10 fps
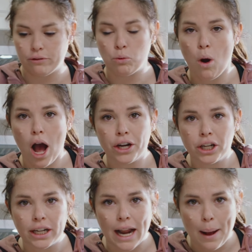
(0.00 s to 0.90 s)
of
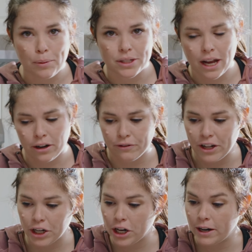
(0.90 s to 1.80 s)
water and apple cider
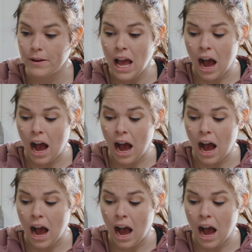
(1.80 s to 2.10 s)
vinegar.